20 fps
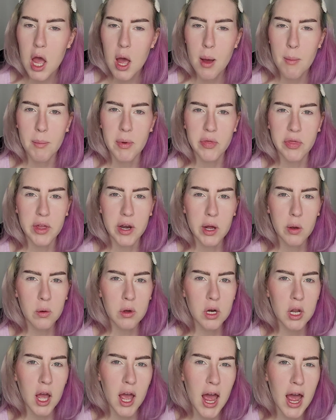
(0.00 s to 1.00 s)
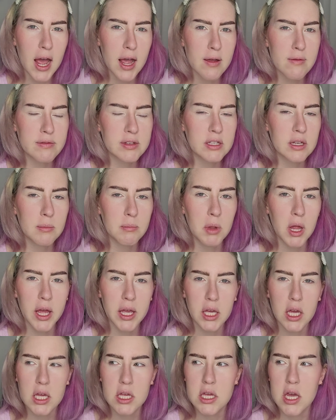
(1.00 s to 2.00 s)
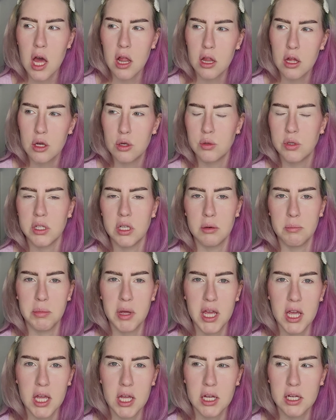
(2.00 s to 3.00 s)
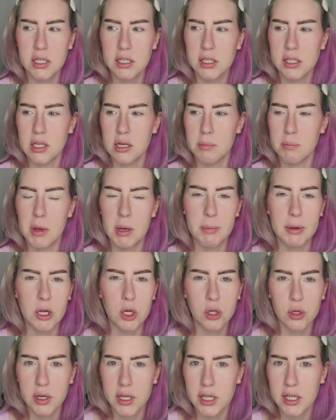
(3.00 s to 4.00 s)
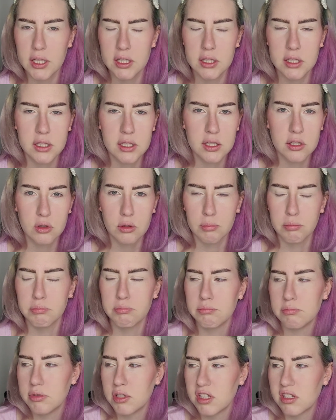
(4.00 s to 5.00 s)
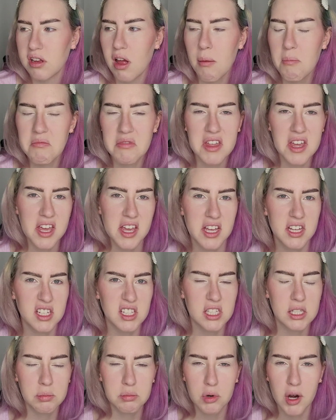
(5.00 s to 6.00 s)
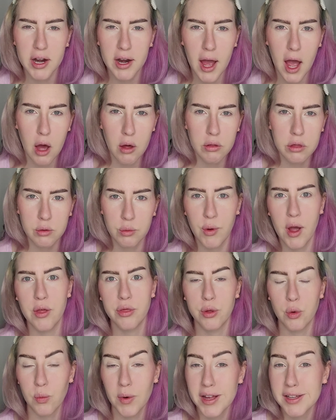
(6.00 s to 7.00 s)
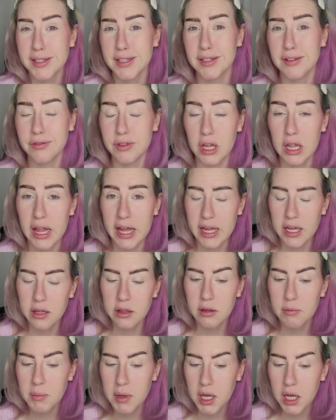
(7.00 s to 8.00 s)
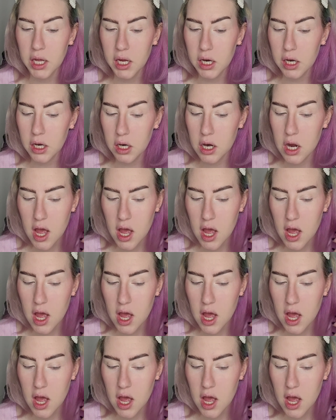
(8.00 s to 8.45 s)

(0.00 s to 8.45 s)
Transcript: But then I want to have some like yellows and pinks and maybe greens or something spread out throughout the rest of the length of my hair.